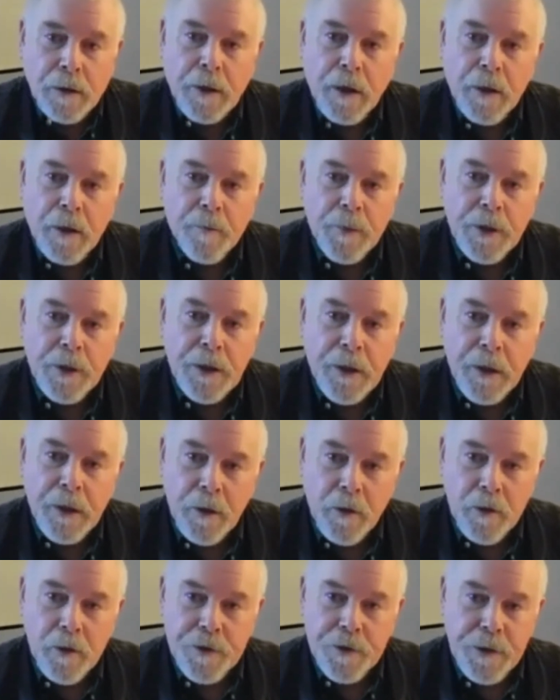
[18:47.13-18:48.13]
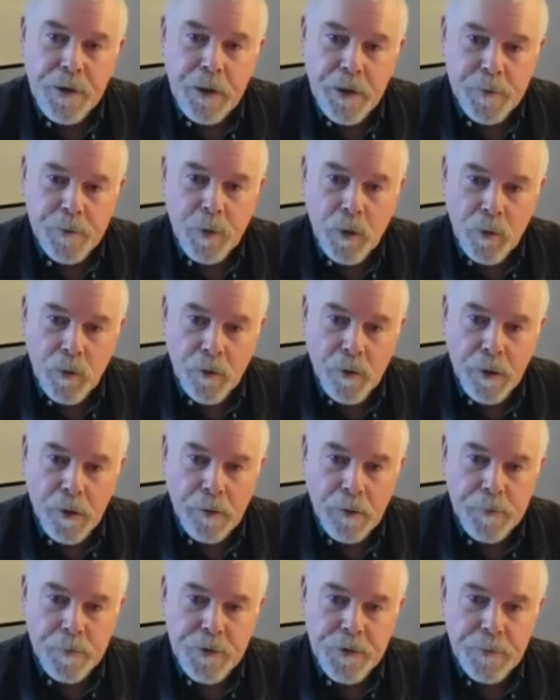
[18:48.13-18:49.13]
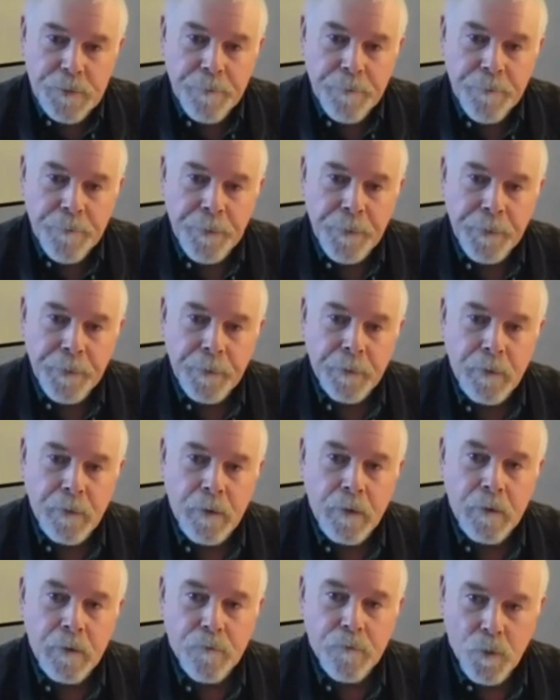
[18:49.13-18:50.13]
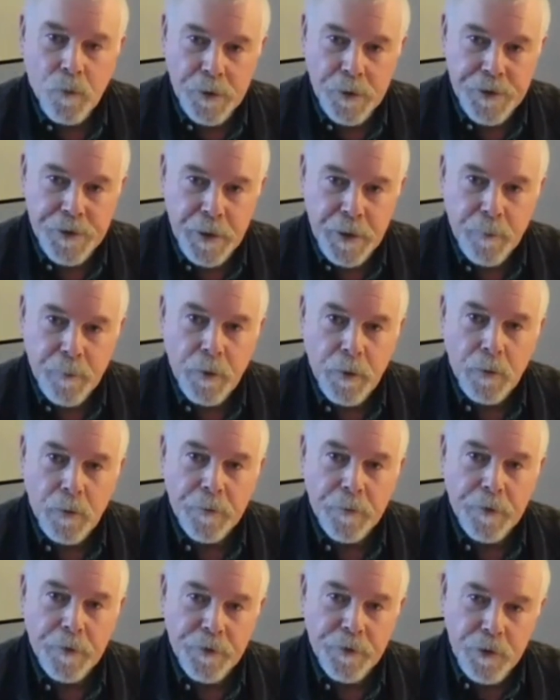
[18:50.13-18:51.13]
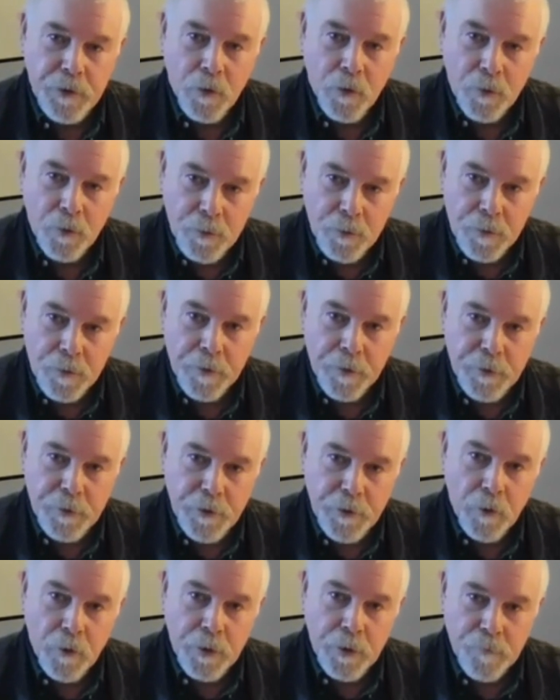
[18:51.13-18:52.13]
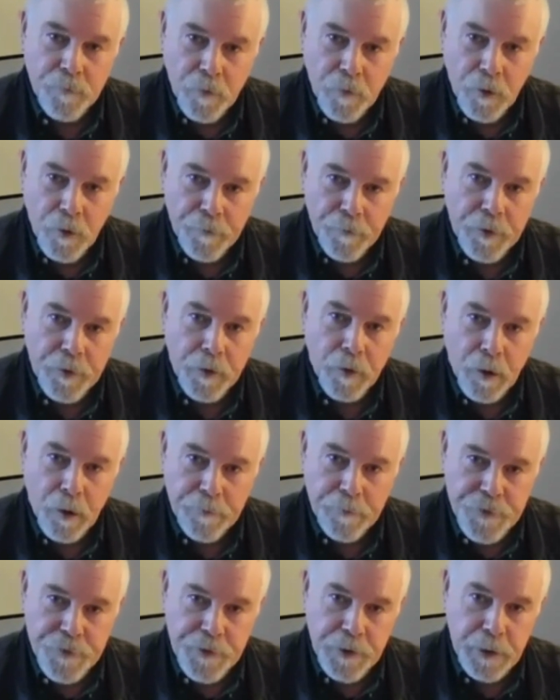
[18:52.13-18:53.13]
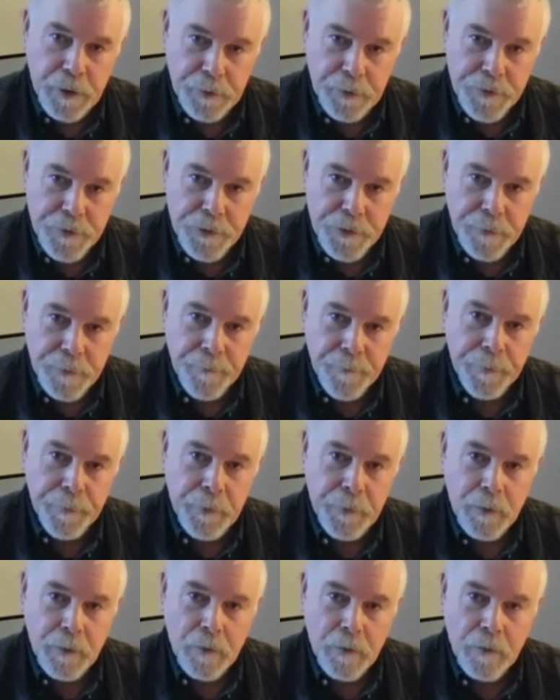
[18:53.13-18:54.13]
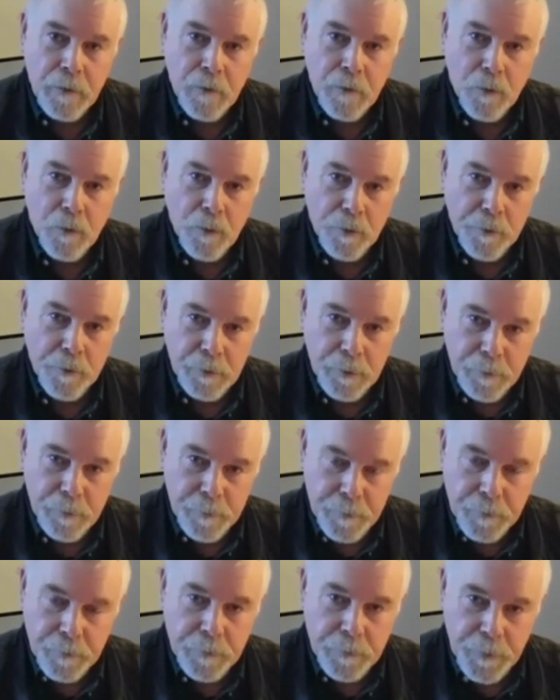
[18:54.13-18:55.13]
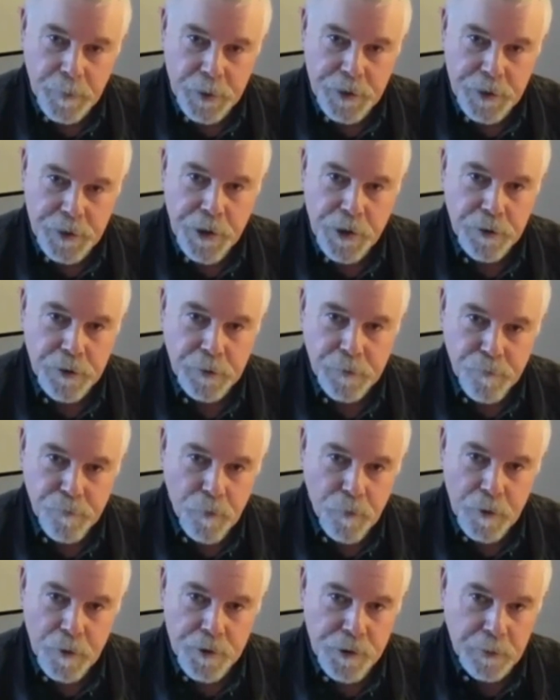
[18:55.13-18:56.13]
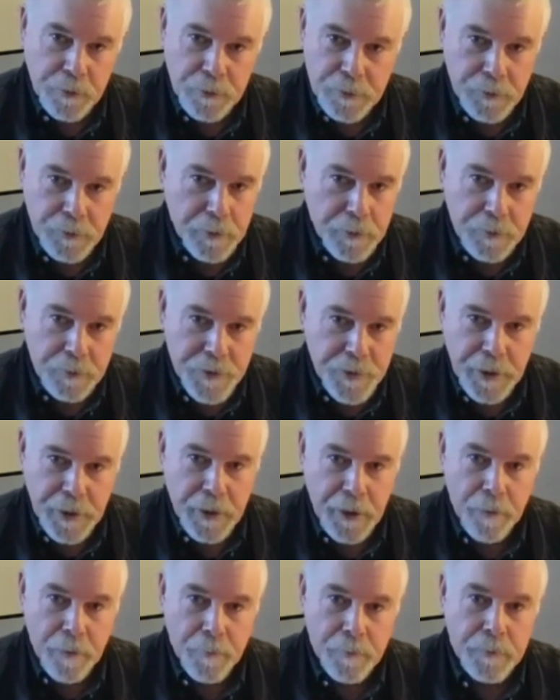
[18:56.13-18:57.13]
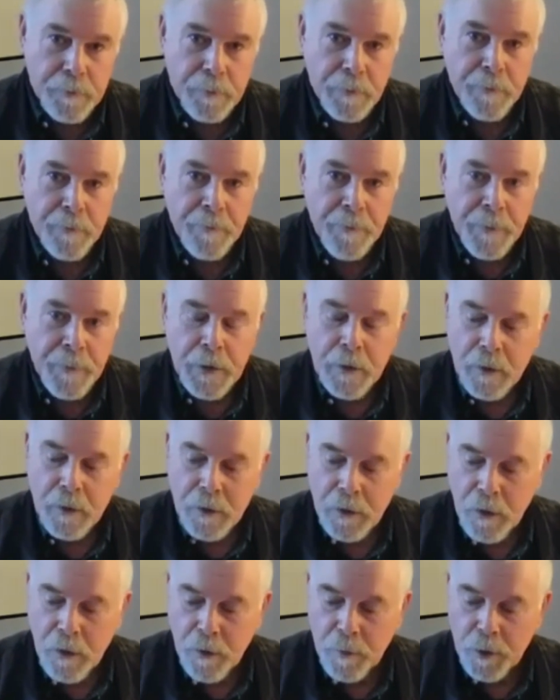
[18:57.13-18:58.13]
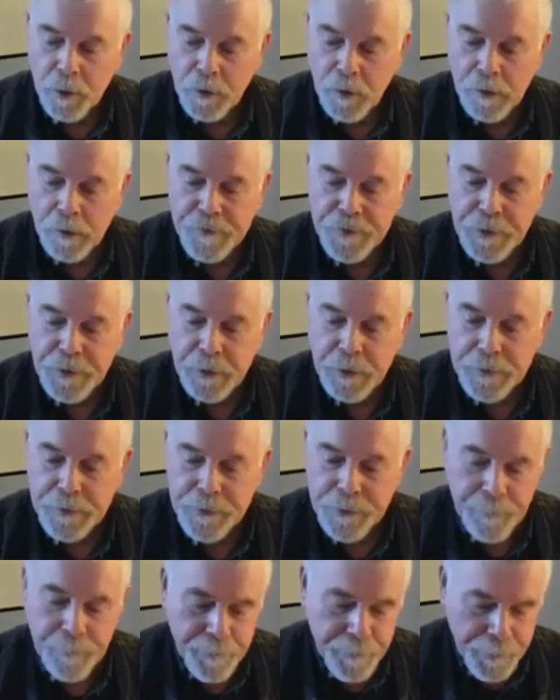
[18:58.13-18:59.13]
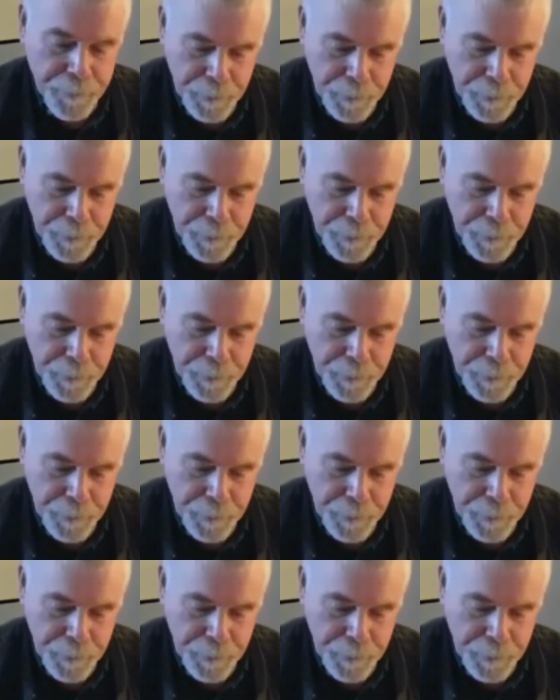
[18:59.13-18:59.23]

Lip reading: can be NRCS programs, for example, that don't involve the offsets or the potentially fraudulent scam carbon offsets.